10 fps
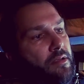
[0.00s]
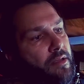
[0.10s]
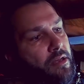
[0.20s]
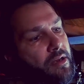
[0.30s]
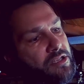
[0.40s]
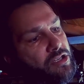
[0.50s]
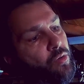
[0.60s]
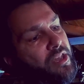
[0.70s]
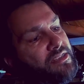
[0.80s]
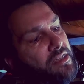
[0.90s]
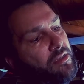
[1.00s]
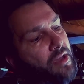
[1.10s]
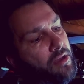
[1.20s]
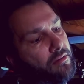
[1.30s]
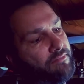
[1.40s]
Then you got to squeeze it. You
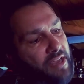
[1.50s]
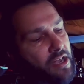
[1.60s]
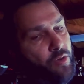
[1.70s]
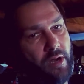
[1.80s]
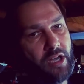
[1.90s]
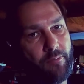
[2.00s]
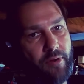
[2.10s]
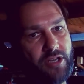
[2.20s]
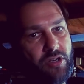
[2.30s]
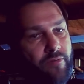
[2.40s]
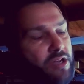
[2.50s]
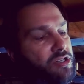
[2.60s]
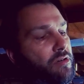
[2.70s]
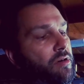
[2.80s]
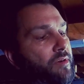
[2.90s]
got your 10 to 1 compression
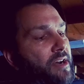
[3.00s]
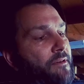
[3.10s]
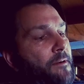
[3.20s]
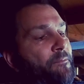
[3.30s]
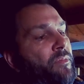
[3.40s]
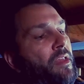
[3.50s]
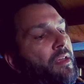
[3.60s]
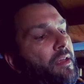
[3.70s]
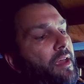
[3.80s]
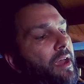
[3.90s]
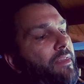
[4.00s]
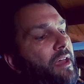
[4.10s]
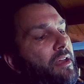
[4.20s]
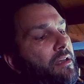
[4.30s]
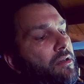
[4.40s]
ratio or whatever. And
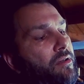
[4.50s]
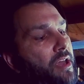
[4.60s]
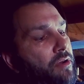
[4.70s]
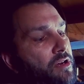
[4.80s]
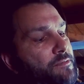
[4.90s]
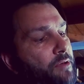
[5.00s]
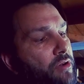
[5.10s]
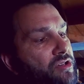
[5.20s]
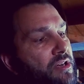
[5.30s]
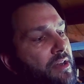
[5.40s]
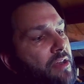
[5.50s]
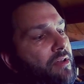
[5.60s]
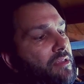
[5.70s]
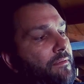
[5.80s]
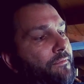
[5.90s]
then you get your explosion and you
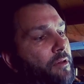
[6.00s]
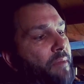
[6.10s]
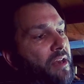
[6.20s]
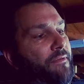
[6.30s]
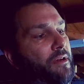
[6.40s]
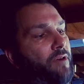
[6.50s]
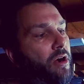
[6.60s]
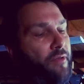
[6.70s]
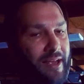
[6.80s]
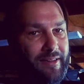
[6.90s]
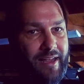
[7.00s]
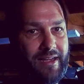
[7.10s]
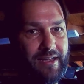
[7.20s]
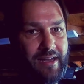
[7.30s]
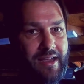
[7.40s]
get the full benefit of all that
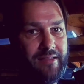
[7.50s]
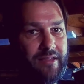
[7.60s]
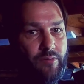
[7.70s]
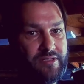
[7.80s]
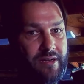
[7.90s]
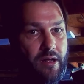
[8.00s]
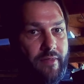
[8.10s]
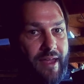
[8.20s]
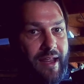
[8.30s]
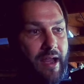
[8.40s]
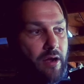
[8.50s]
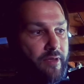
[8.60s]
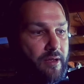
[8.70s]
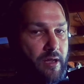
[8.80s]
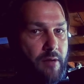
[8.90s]
latent heat that was in all that air
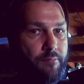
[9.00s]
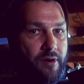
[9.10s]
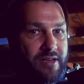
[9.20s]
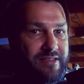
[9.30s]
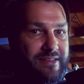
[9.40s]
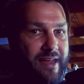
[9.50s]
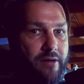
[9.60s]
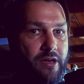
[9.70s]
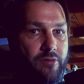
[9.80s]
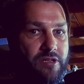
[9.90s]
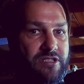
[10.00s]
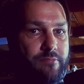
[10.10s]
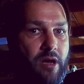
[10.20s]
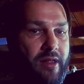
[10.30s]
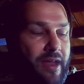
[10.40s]
that got compressed down into a
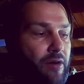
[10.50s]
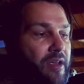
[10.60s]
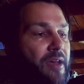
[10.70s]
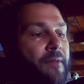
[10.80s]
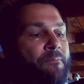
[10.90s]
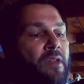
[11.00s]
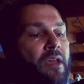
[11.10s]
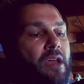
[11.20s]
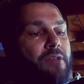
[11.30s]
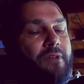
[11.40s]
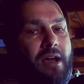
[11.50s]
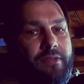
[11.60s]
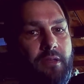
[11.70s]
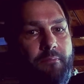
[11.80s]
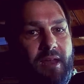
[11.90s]
small area. And you've
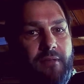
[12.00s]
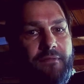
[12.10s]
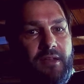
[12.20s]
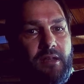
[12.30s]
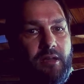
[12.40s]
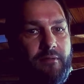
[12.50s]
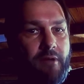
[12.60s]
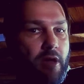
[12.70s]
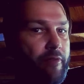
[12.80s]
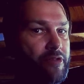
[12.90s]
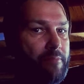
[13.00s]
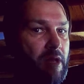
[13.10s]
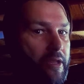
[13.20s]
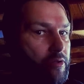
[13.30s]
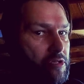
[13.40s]
got the benefit of all those
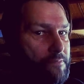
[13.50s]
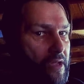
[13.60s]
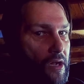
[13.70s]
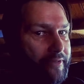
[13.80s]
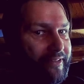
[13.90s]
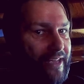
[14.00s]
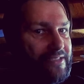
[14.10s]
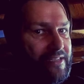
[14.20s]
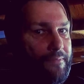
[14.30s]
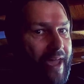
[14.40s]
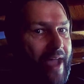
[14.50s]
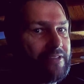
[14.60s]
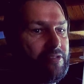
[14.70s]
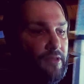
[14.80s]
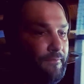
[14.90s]
molecules being all densely
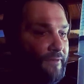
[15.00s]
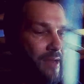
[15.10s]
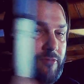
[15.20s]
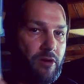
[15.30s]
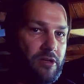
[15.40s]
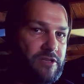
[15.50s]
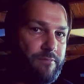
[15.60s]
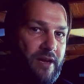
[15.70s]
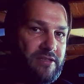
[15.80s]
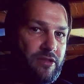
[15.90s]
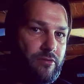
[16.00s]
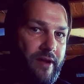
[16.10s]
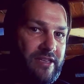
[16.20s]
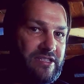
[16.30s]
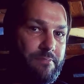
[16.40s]
packed so that the flame kernel spreads at the
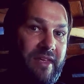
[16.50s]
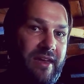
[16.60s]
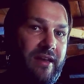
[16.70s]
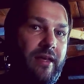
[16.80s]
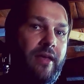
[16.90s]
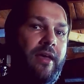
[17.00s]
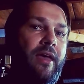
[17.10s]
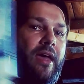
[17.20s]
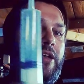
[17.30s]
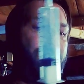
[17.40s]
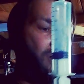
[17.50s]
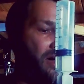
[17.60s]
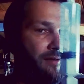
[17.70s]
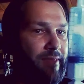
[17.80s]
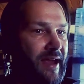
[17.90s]
right speed. And you've
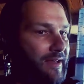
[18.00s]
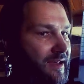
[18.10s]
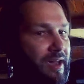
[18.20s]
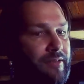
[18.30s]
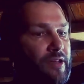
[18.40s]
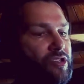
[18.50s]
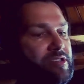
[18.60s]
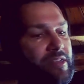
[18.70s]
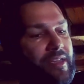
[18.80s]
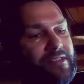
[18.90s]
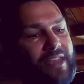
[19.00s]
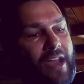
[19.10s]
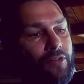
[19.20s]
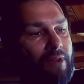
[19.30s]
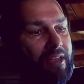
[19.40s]
got that kick that just at the
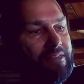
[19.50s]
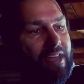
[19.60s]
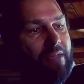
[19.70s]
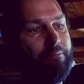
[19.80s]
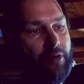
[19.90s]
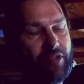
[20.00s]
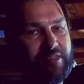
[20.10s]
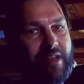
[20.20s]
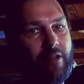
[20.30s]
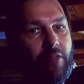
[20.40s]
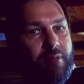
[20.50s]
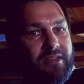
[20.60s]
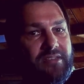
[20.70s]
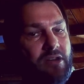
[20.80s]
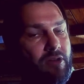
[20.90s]
exact right time pushes down on the
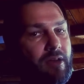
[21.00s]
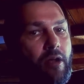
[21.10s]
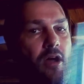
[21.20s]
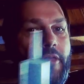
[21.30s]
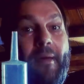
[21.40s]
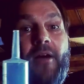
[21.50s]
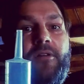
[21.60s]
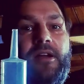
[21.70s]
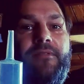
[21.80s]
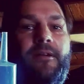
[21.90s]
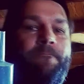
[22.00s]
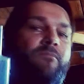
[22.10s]
piston and you get all the power out of it.